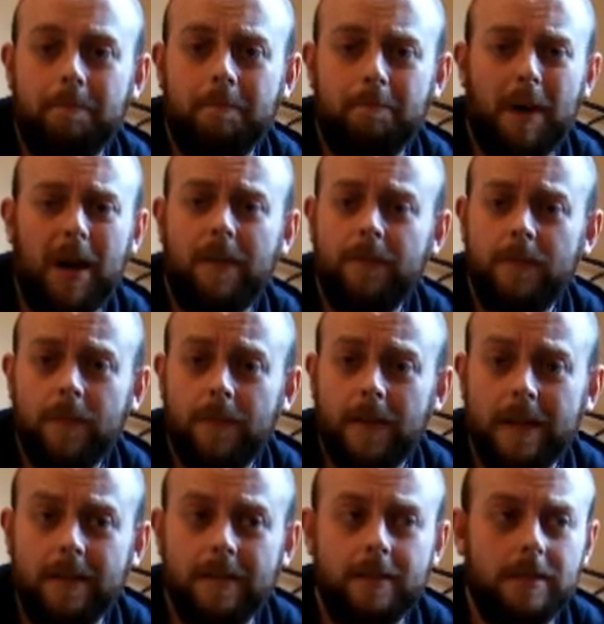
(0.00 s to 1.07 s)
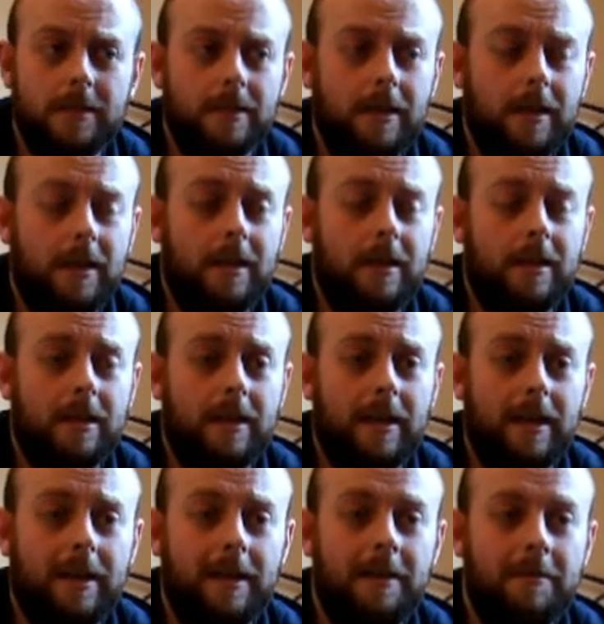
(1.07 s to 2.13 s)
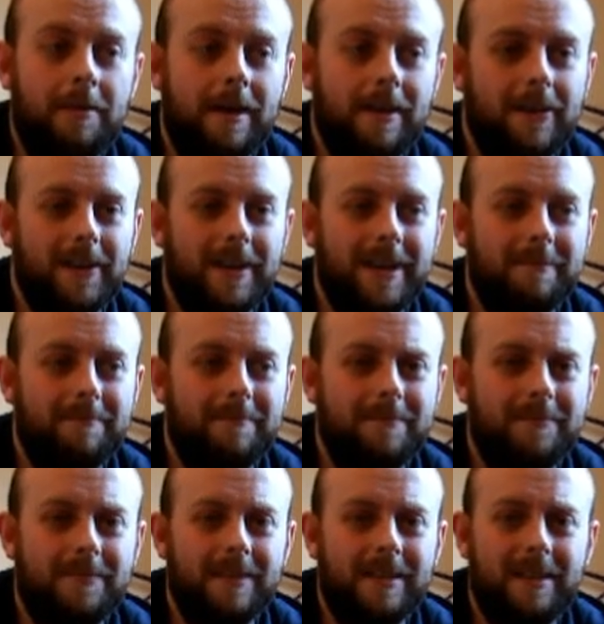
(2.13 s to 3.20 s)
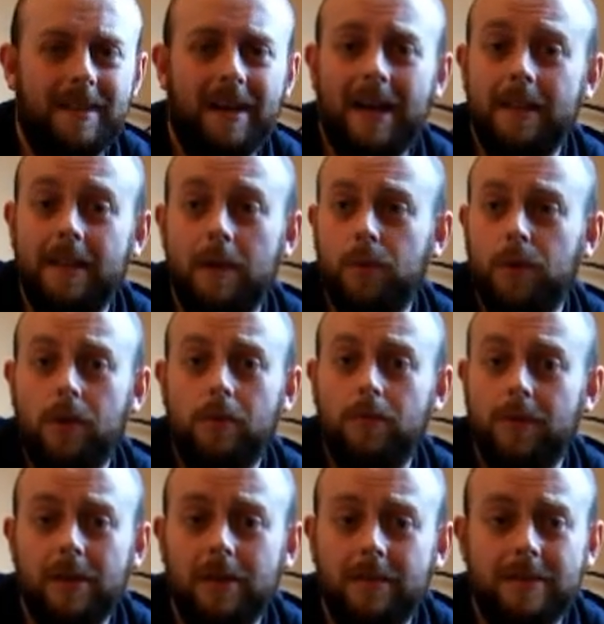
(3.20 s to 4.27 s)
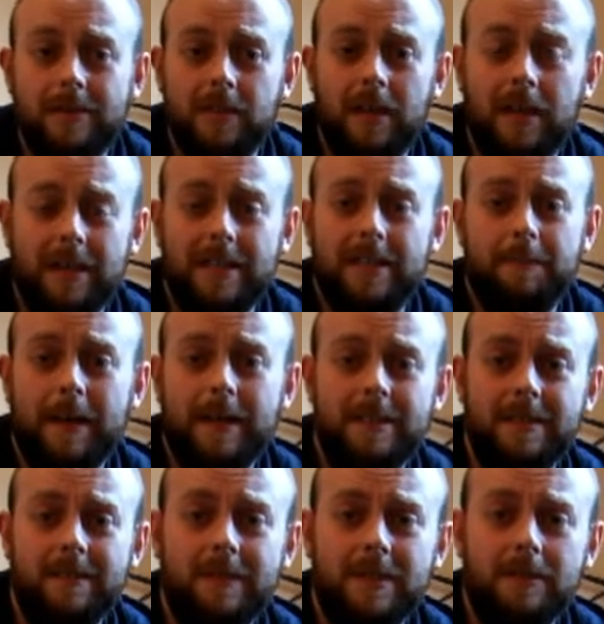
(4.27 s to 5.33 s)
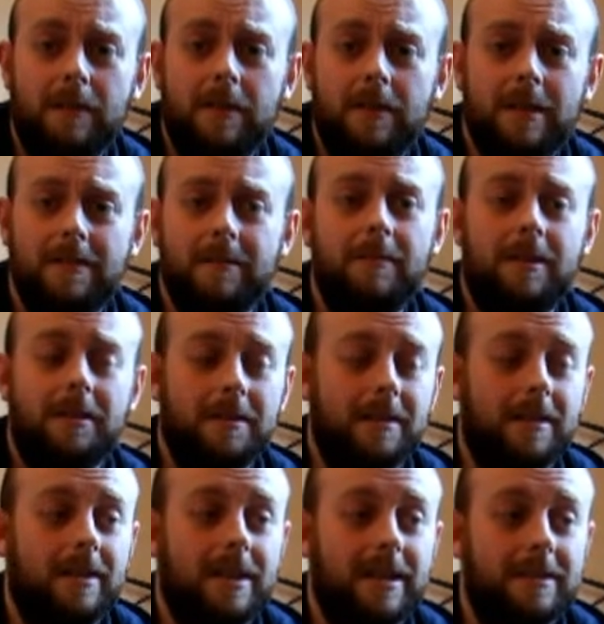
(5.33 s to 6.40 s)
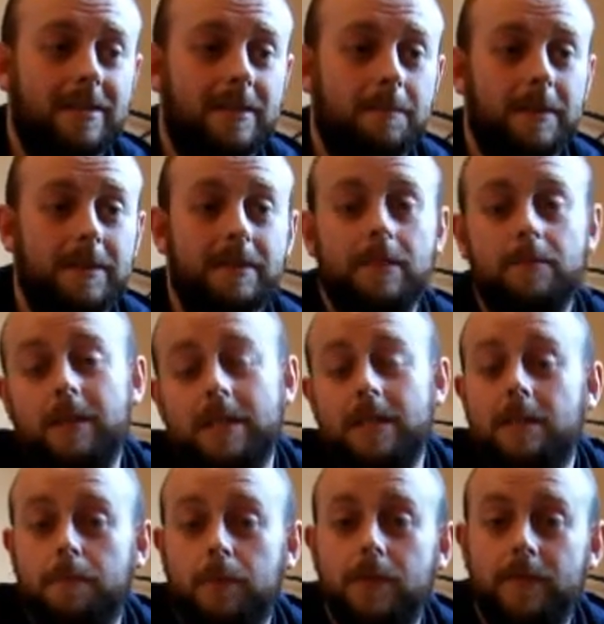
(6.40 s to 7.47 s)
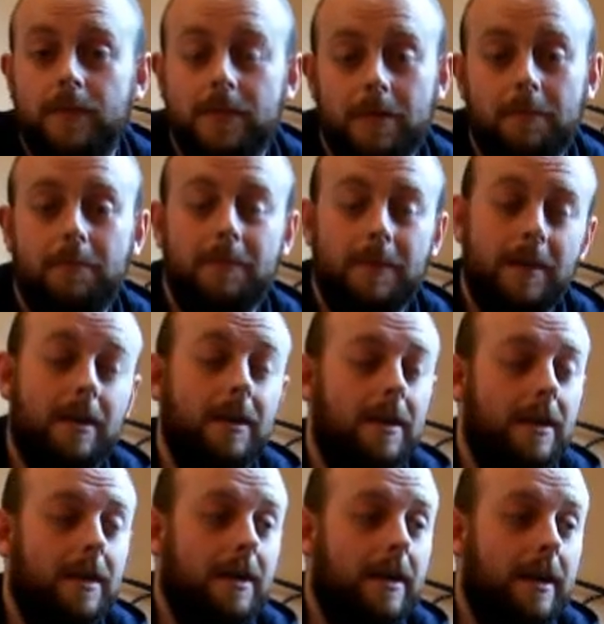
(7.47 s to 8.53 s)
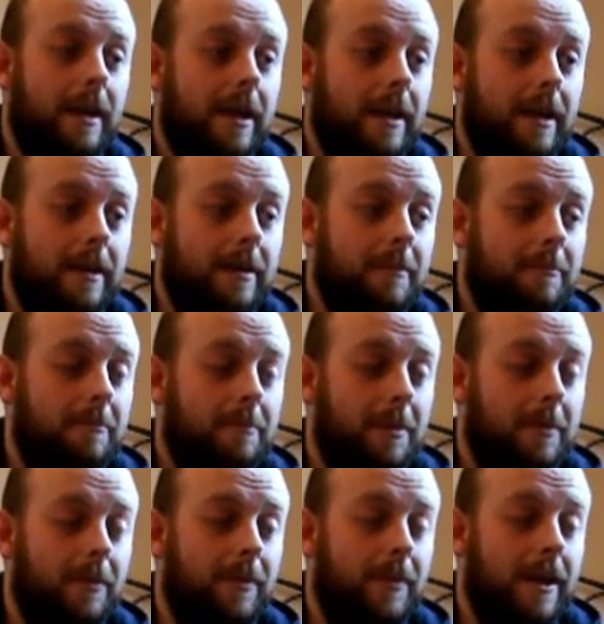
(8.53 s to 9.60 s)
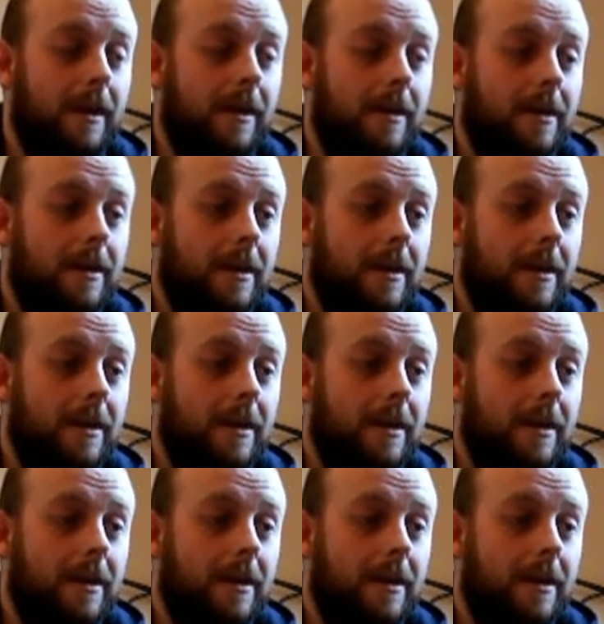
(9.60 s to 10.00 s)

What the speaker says: Marvel figures kicking about, and they were all expensive as well, like they were collector's pieces, which I suppose for some people they are.